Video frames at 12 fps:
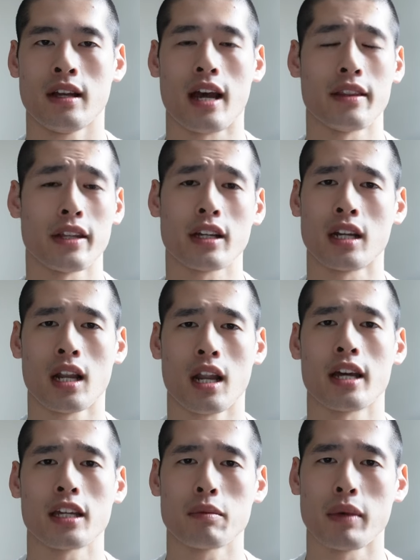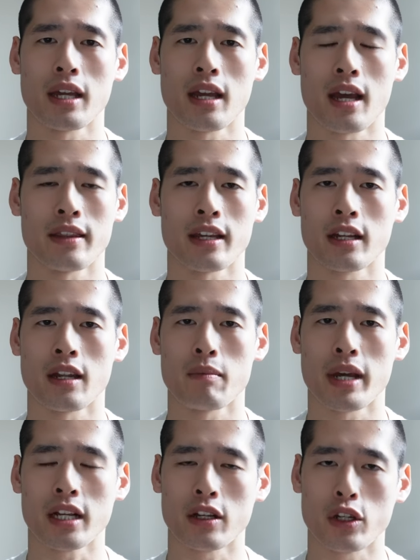and they're going to like me and they're going to
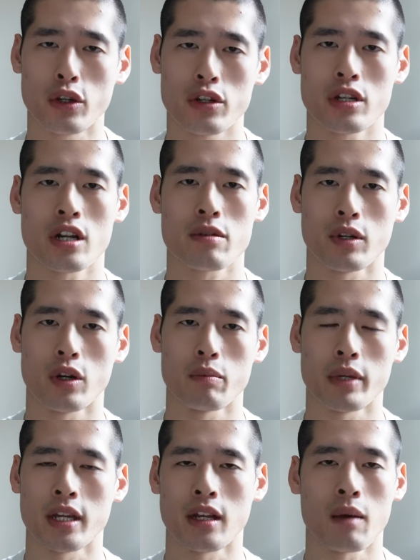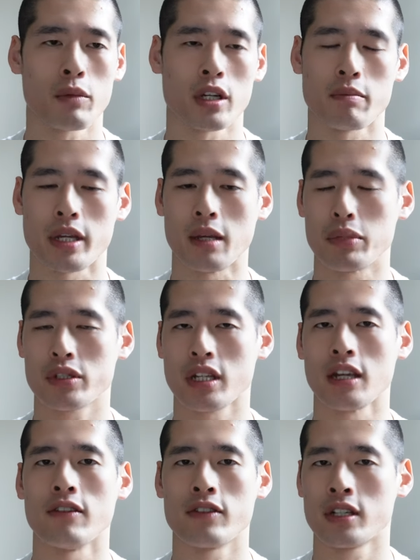make a good judgment on me. I'm going to be
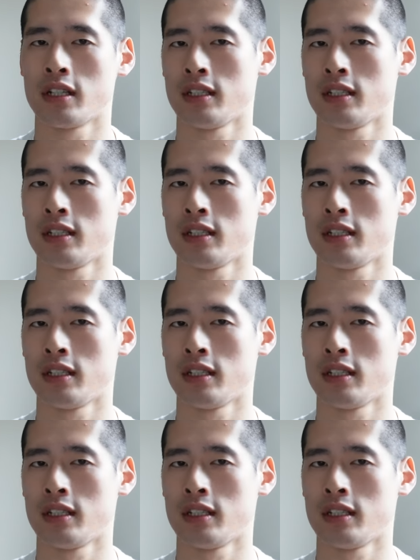perceived